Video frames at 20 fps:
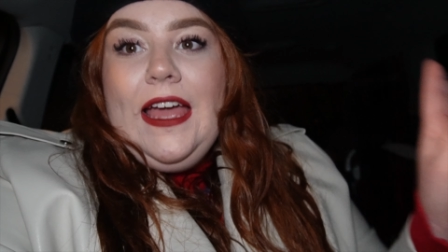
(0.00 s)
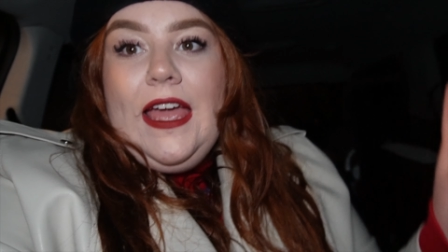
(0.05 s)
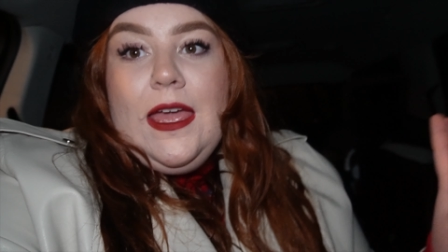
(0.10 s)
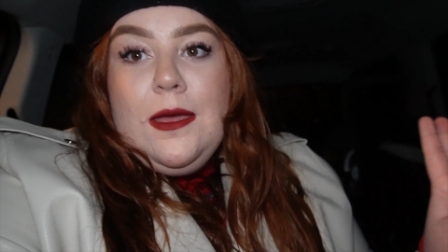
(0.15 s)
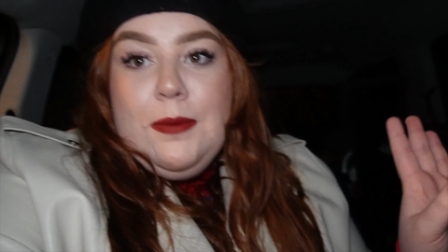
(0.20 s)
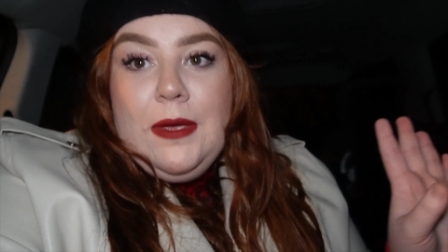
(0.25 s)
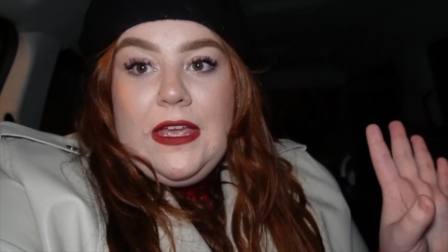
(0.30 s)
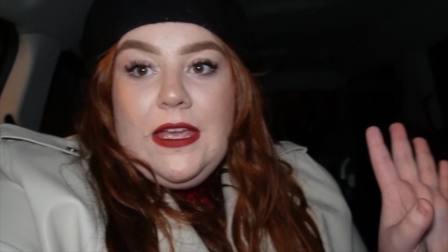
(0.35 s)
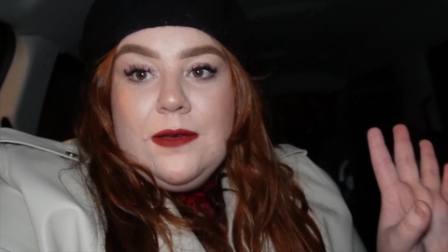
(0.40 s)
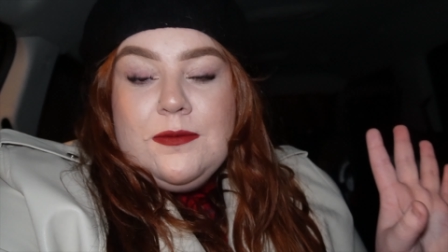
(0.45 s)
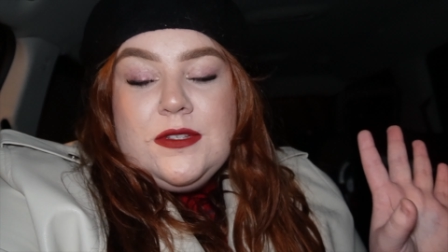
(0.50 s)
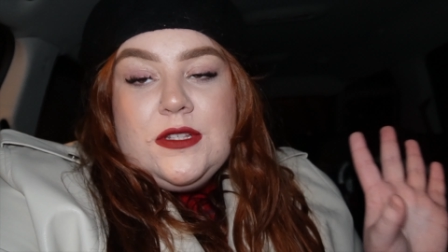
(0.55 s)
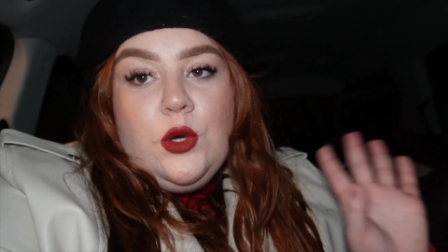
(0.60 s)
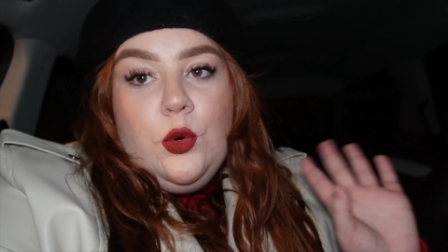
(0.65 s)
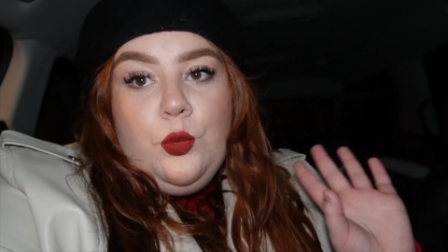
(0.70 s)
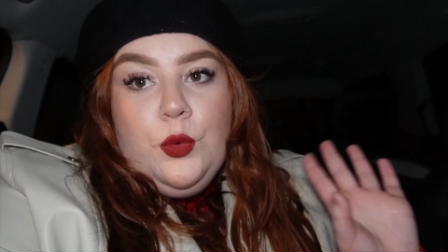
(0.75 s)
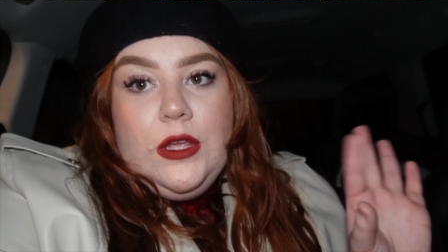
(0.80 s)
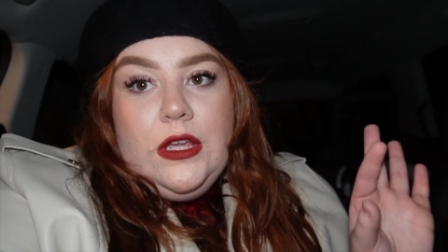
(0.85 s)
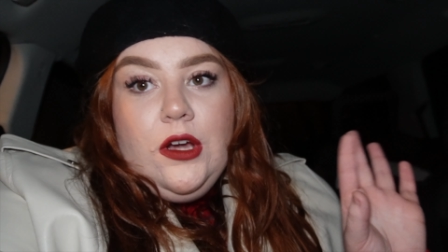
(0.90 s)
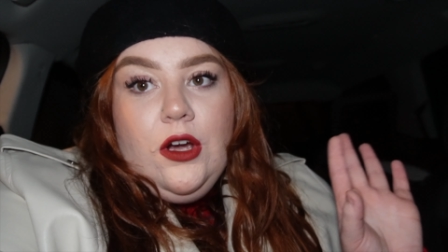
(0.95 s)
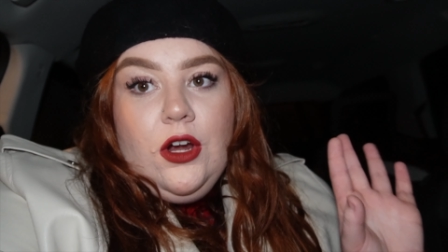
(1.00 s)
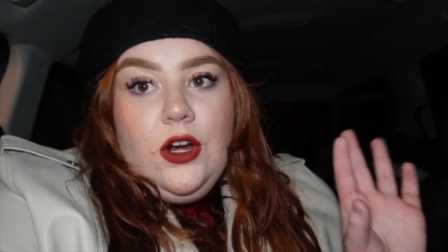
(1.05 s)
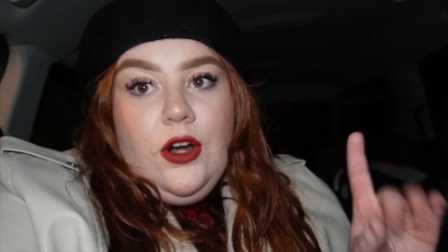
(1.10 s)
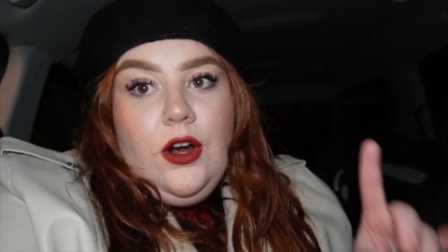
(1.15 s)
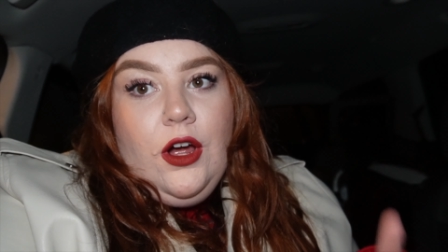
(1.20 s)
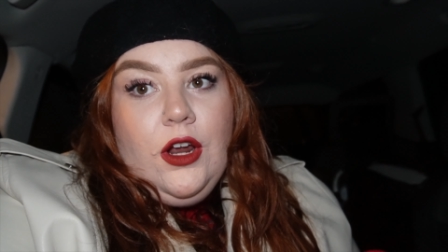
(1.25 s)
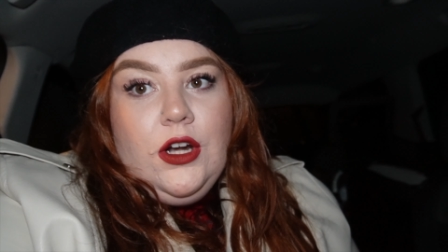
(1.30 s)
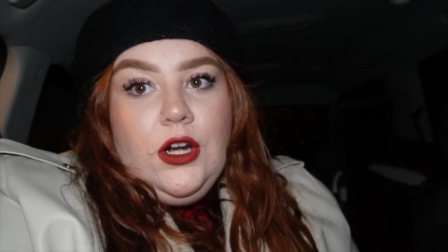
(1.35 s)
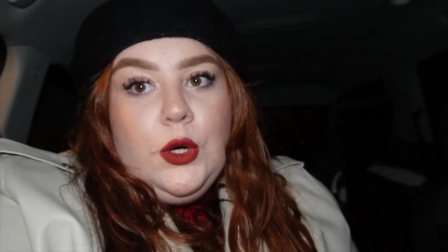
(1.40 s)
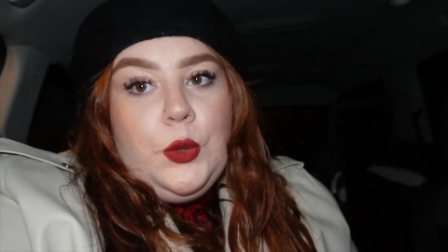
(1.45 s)
Hey babes, we are
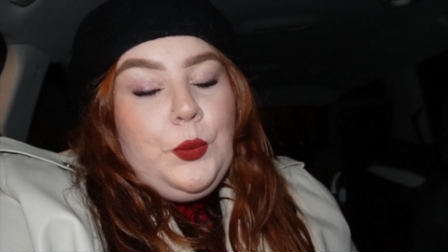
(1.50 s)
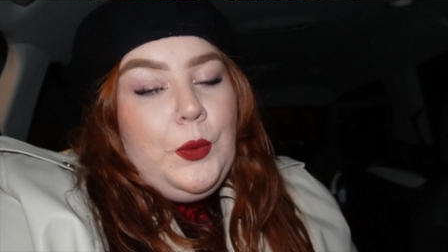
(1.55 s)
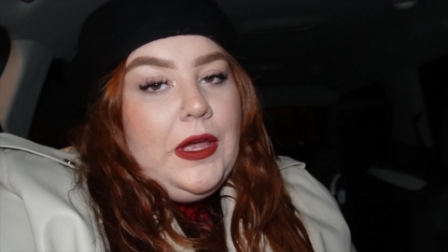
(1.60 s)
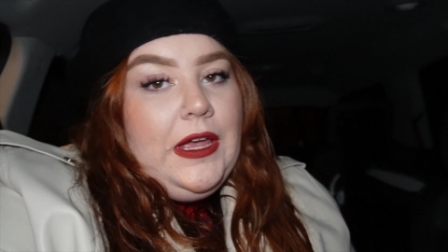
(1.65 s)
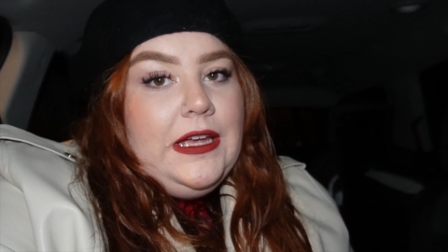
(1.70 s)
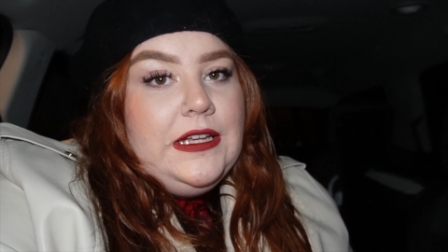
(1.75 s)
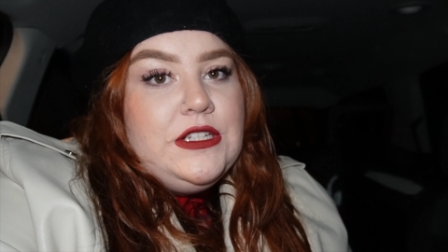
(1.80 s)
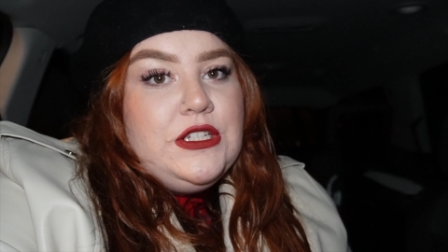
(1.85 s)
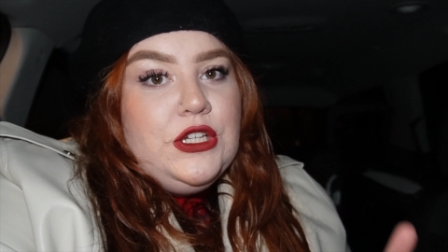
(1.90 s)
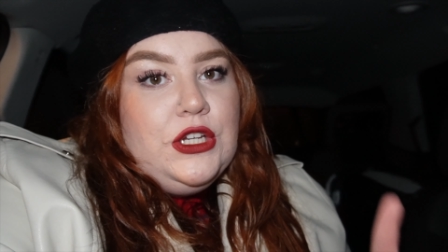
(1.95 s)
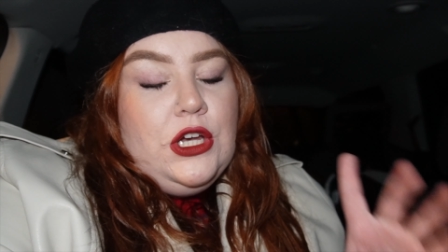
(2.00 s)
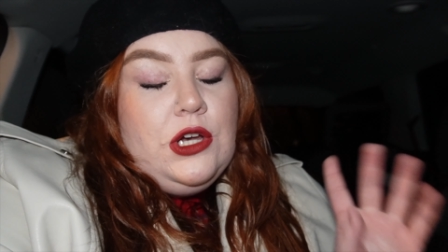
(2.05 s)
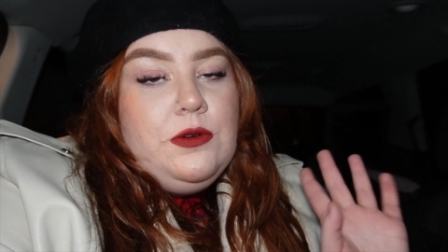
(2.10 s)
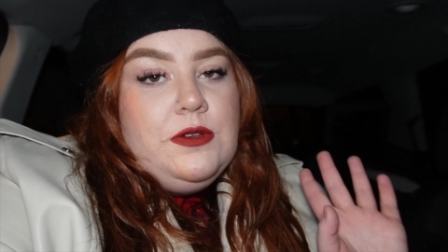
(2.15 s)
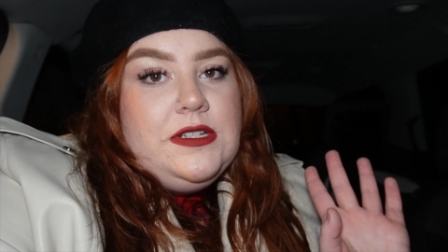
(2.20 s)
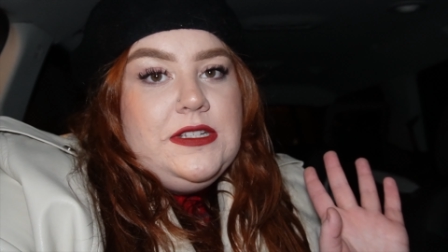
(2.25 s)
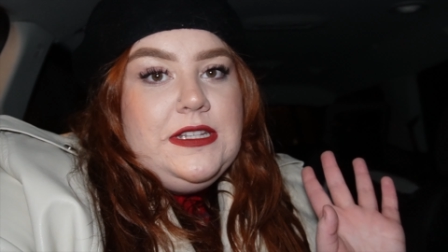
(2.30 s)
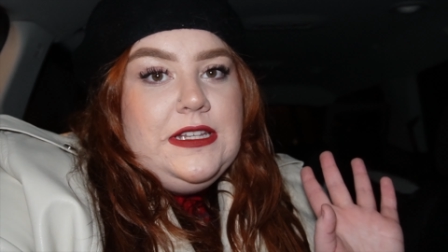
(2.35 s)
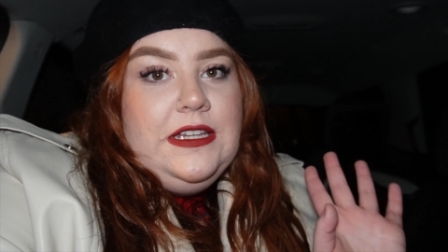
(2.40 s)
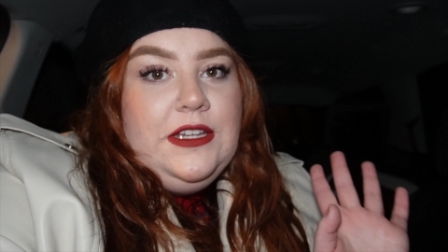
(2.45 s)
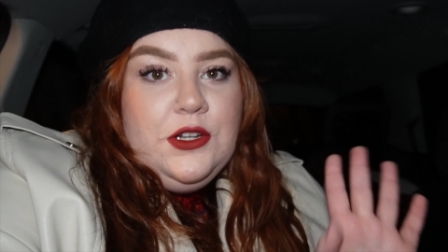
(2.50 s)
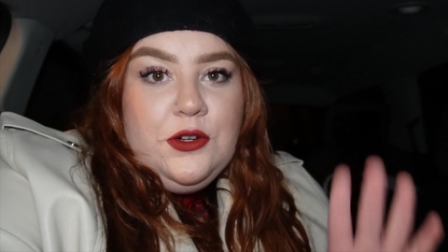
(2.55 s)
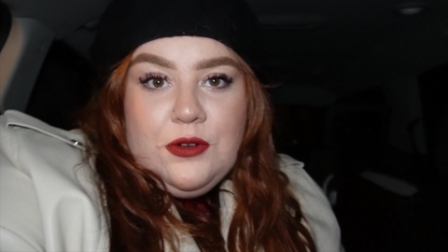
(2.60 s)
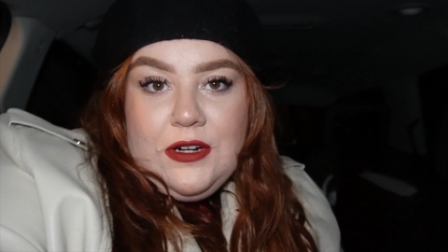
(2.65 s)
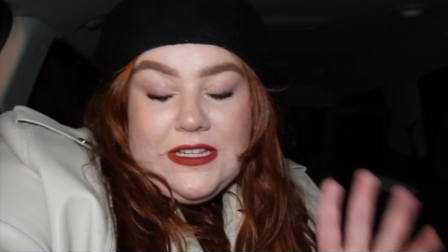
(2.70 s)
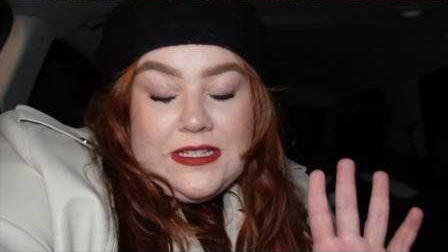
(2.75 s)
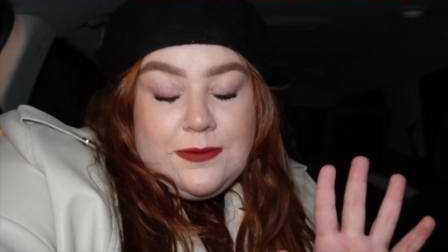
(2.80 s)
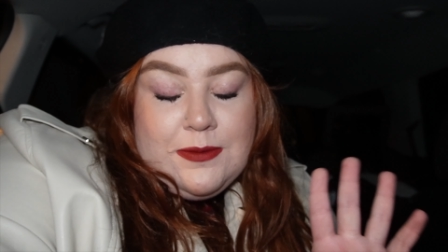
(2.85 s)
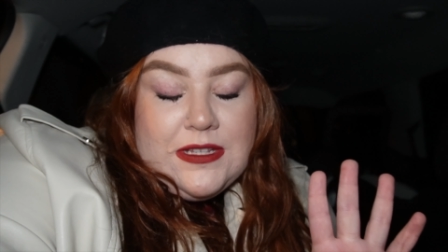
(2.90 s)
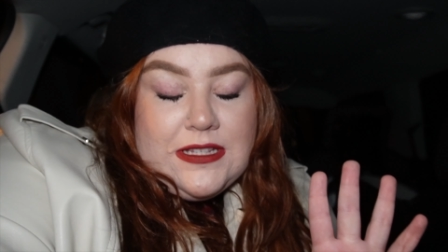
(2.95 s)
on our way to go see
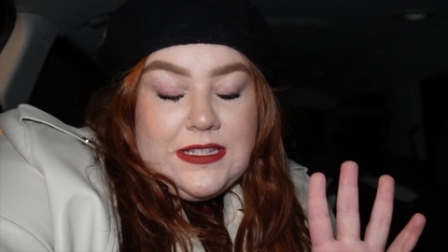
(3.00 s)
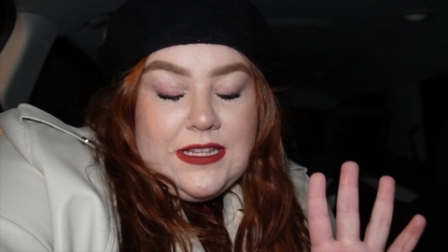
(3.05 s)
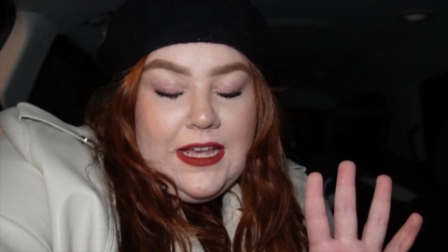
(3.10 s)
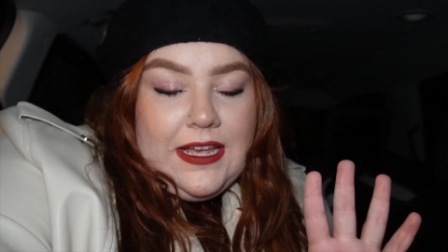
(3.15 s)
Christmas